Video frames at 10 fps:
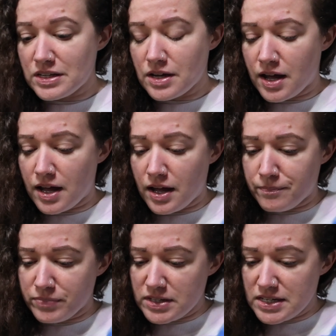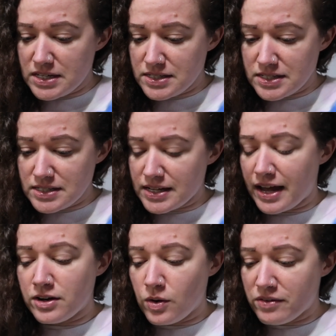Yeezys. I
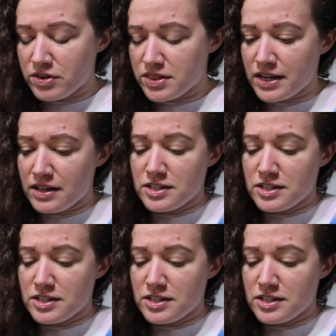know everything in